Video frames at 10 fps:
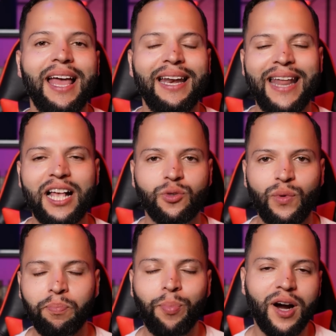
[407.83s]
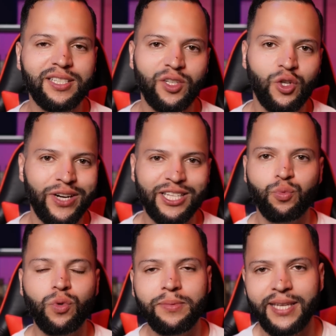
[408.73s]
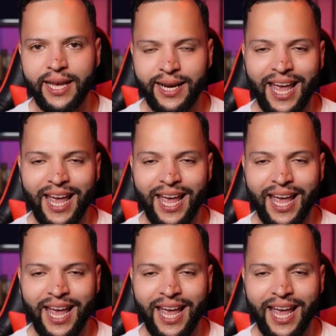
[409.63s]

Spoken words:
And that's when Barcelona swooped in